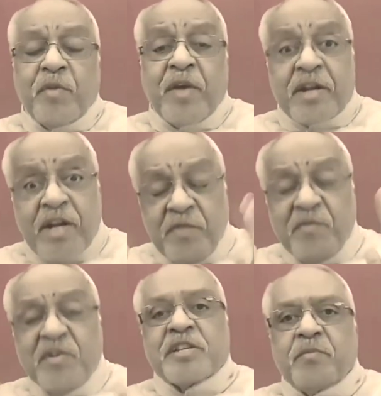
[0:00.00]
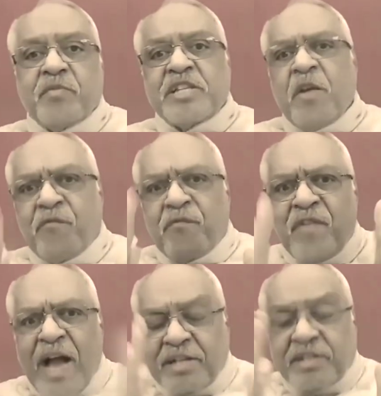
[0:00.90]
If you are convinced, this is a
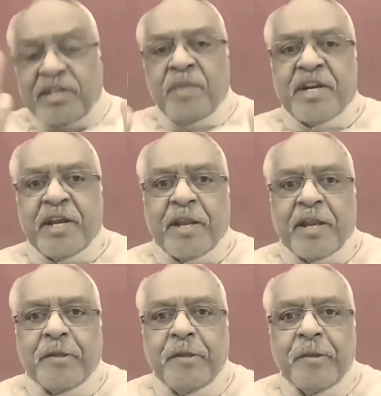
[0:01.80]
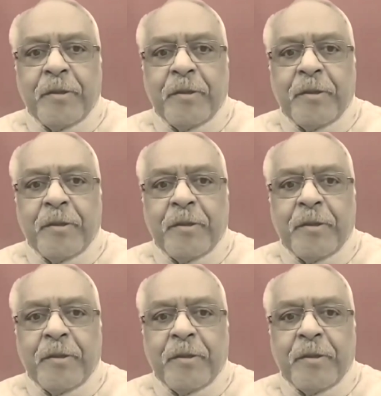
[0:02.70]
fact I'm sharing.